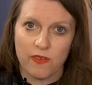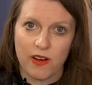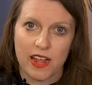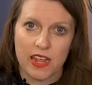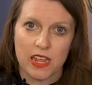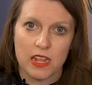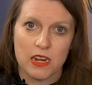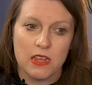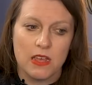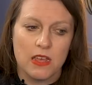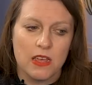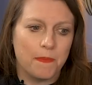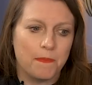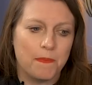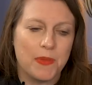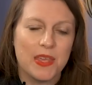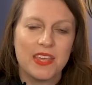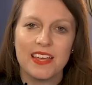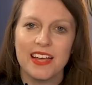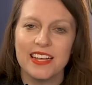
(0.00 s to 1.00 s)
write
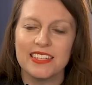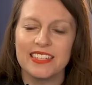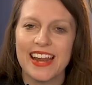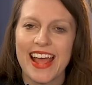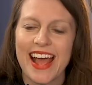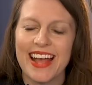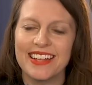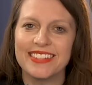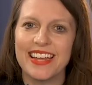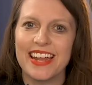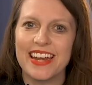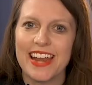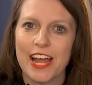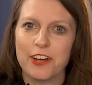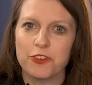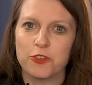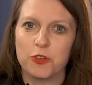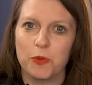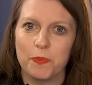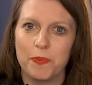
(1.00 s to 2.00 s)
because it has that
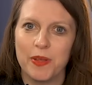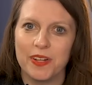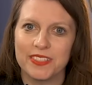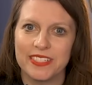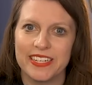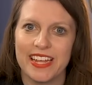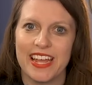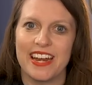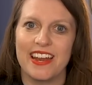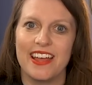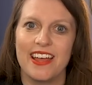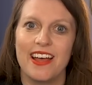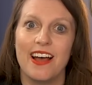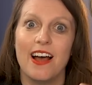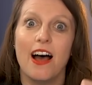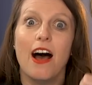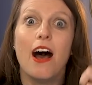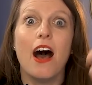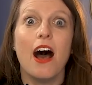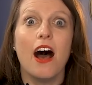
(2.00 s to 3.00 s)
natural built-in,
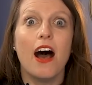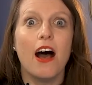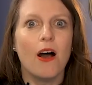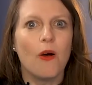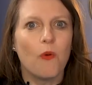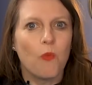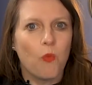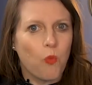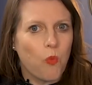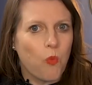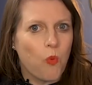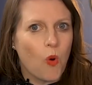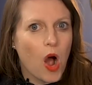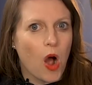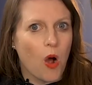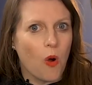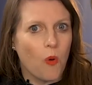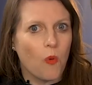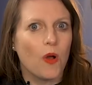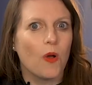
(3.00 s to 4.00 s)

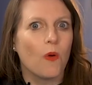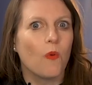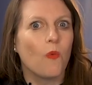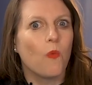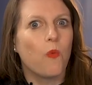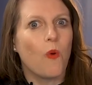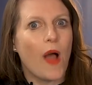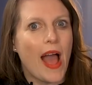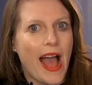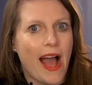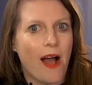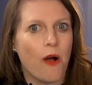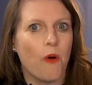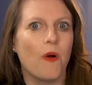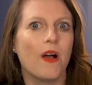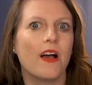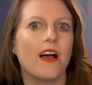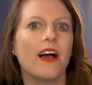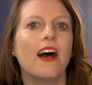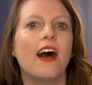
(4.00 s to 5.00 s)
whoa, wow,
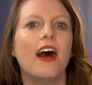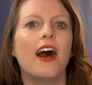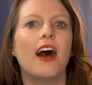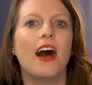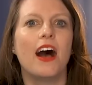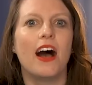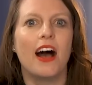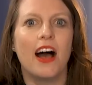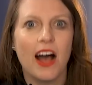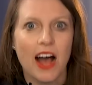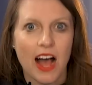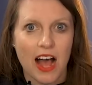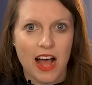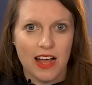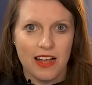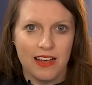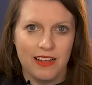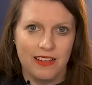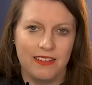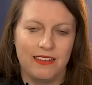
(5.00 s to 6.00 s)
huh,
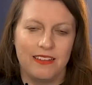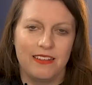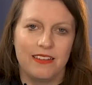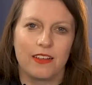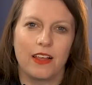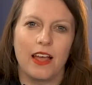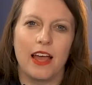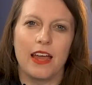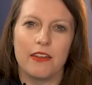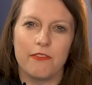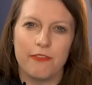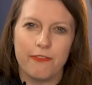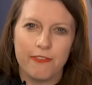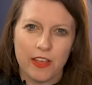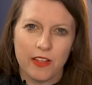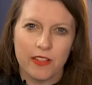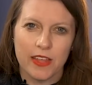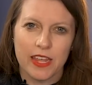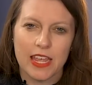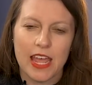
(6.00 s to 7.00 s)
kind of
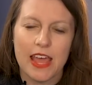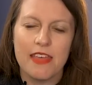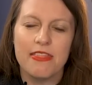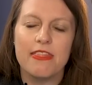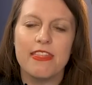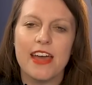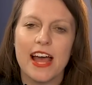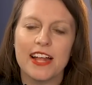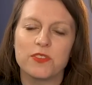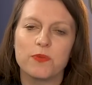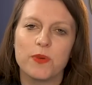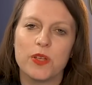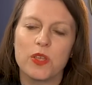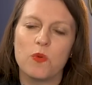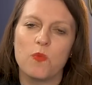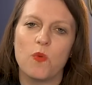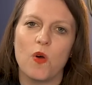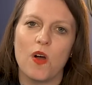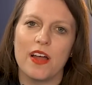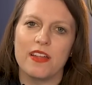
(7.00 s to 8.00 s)
feeling. And that's what
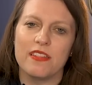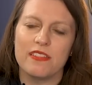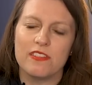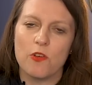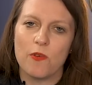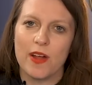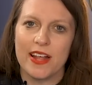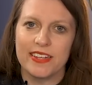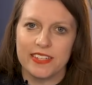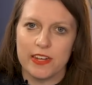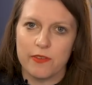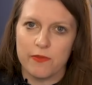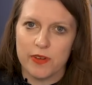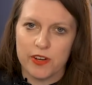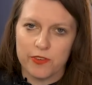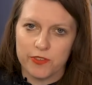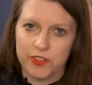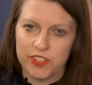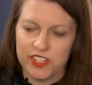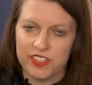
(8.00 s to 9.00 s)
you want your essay
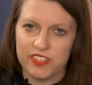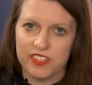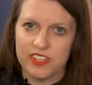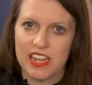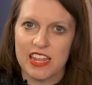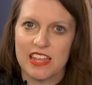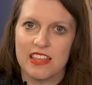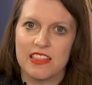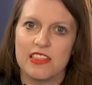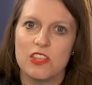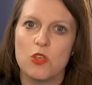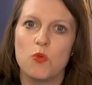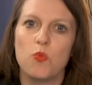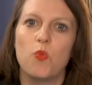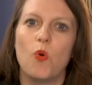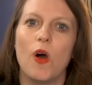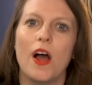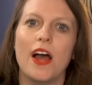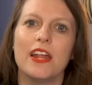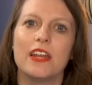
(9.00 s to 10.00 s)
readers to see. You
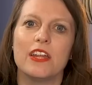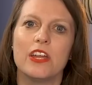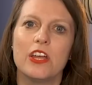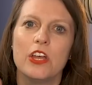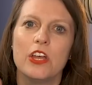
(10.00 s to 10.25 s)
want